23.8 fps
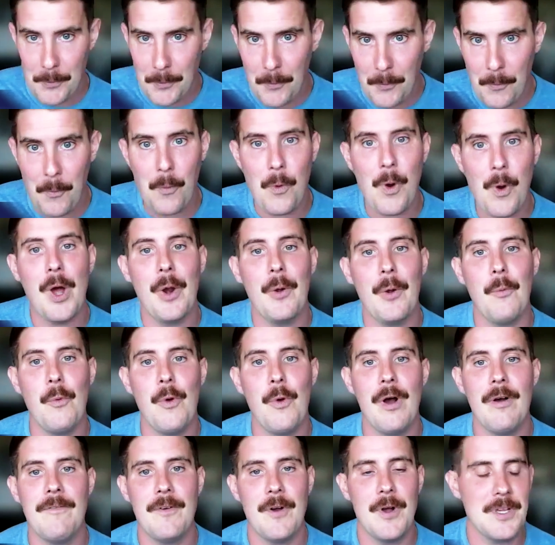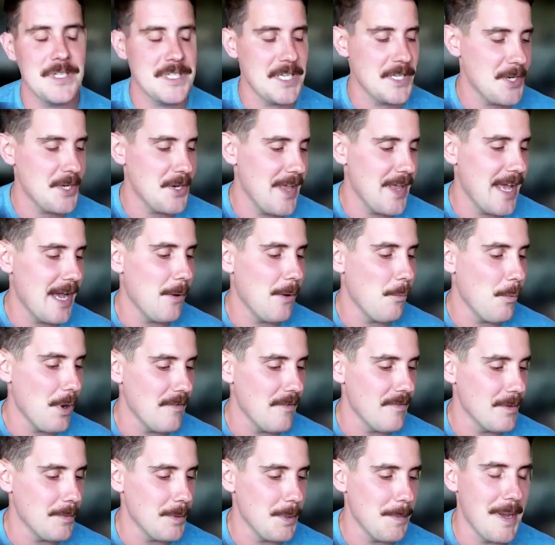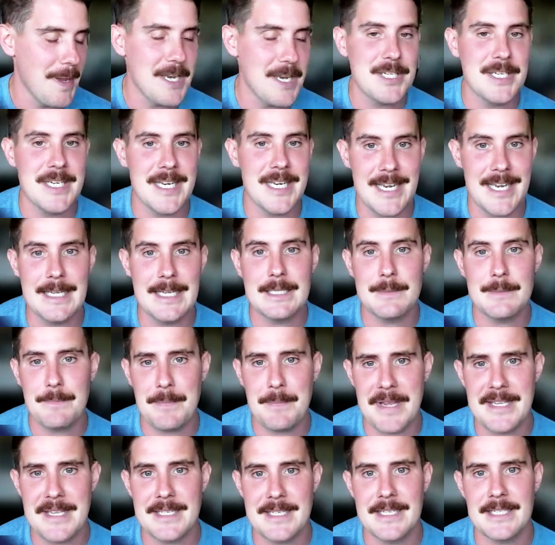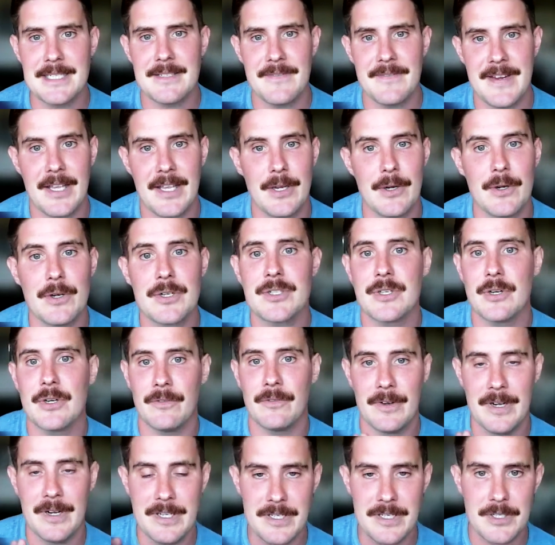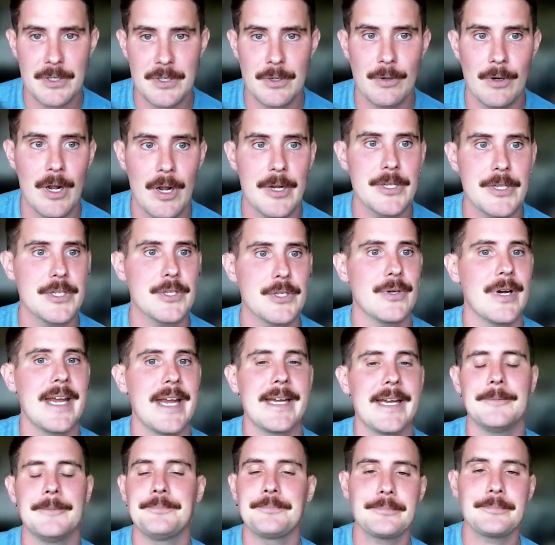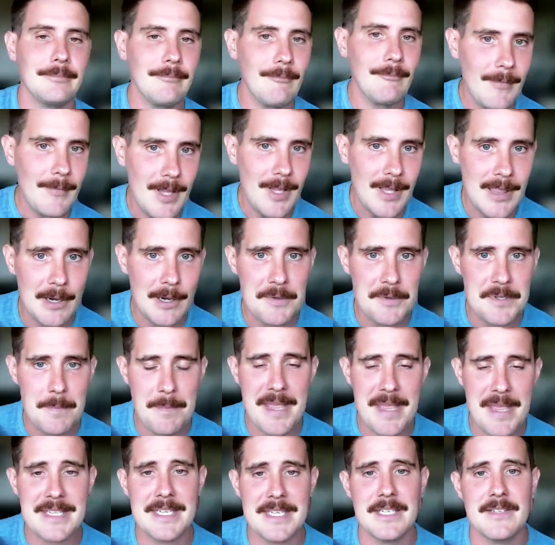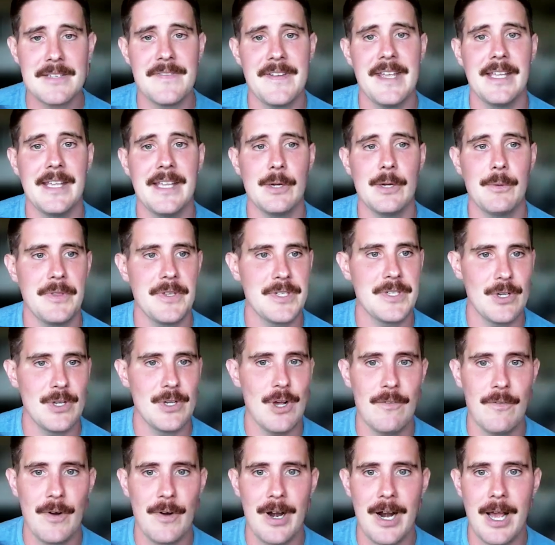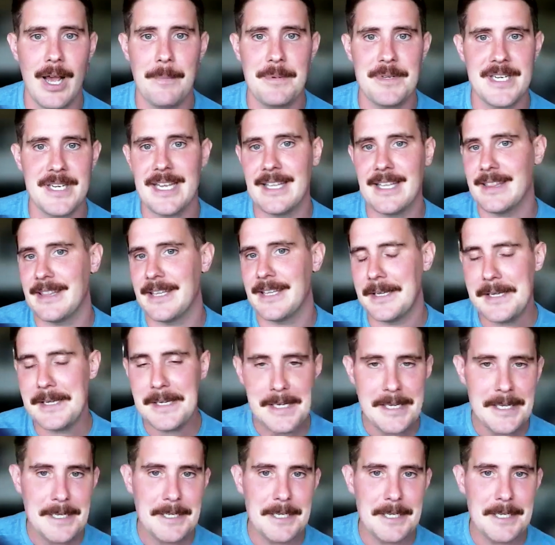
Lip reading: what falls under that. One of them you mentioned is business failure. So for instance, CrowdStrike, there was a business failure with a software update that,